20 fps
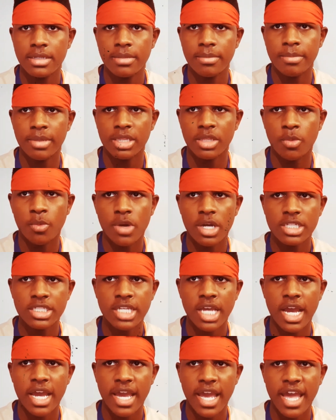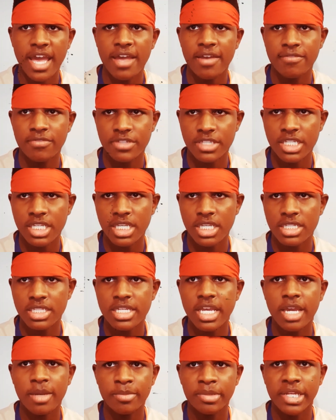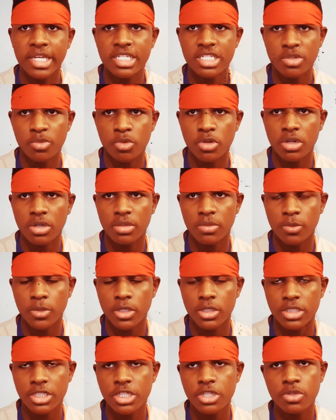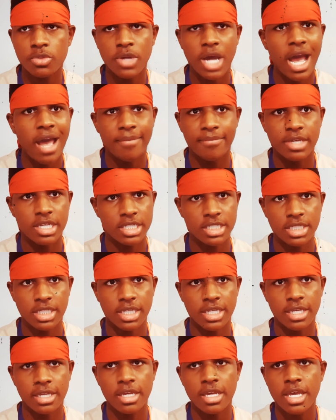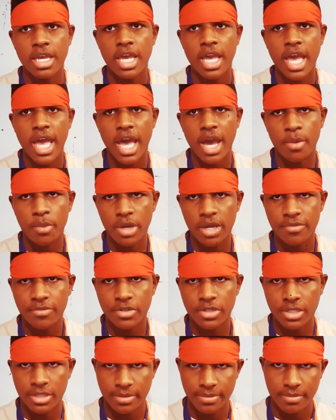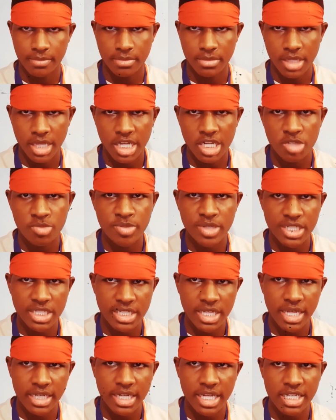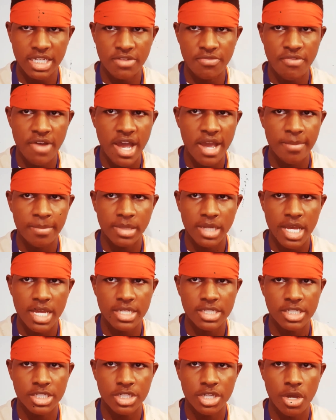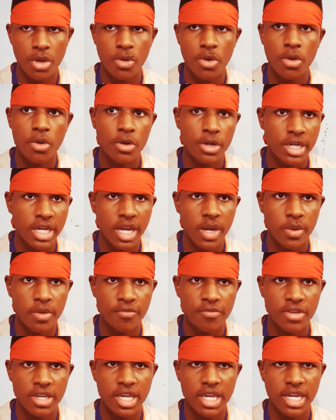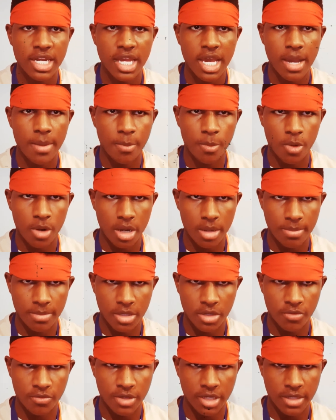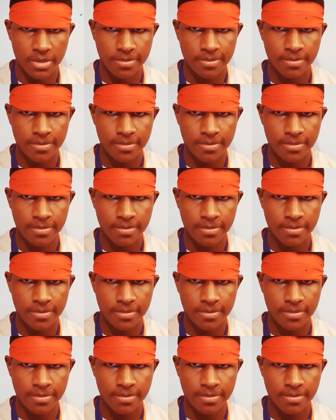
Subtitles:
but the ones I have seen take place in World War II, obviously. However, it has been said that The Five Bloods is no ordinary Vietnam War movie.